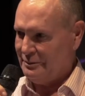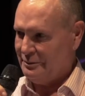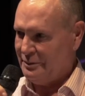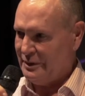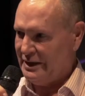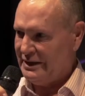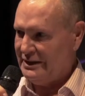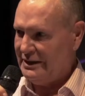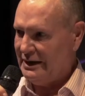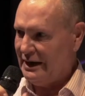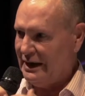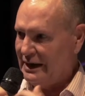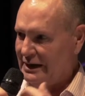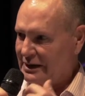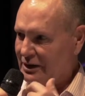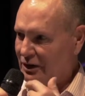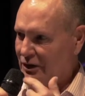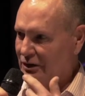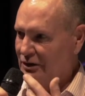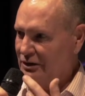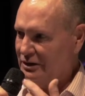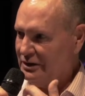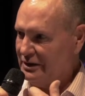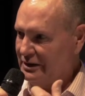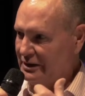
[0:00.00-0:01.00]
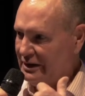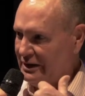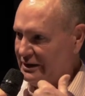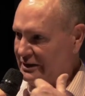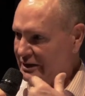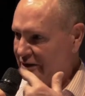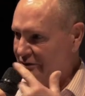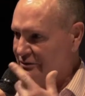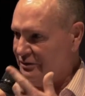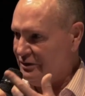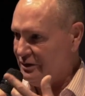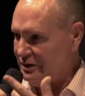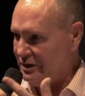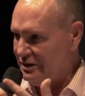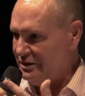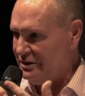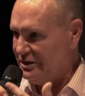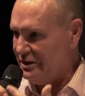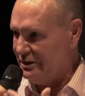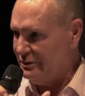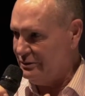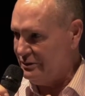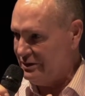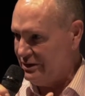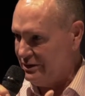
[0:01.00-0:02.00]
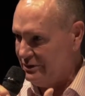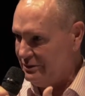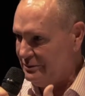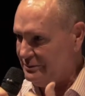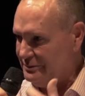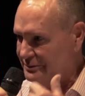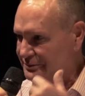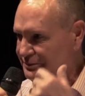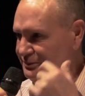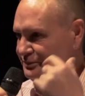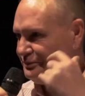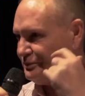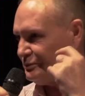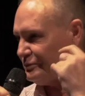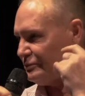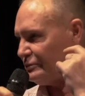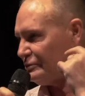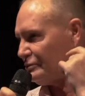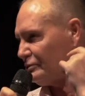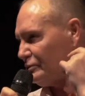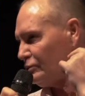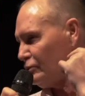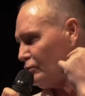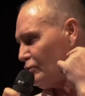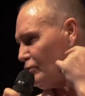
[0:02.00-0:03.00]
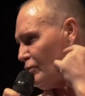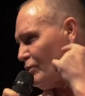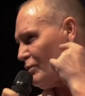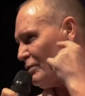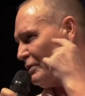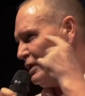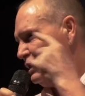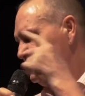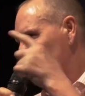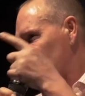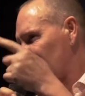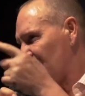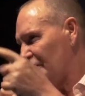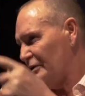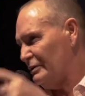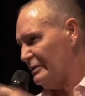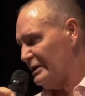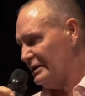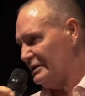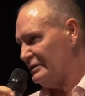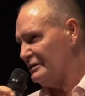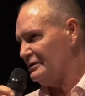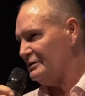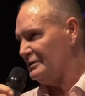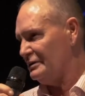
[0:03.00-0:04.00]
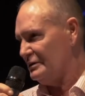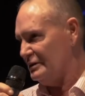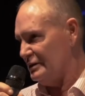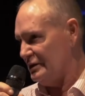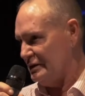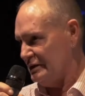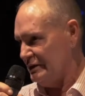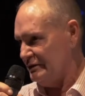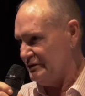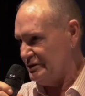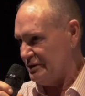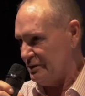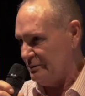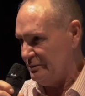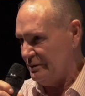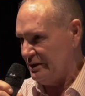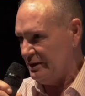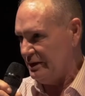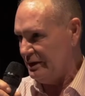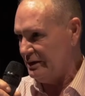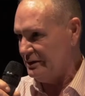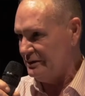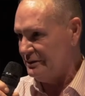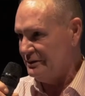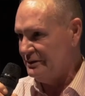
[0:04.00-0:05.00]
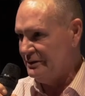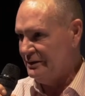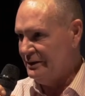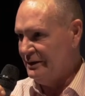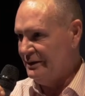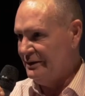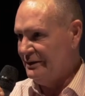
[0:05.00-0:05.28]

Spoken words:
Being an alcoholic, that you can fucking do, you know. So I went, I'll have some of that.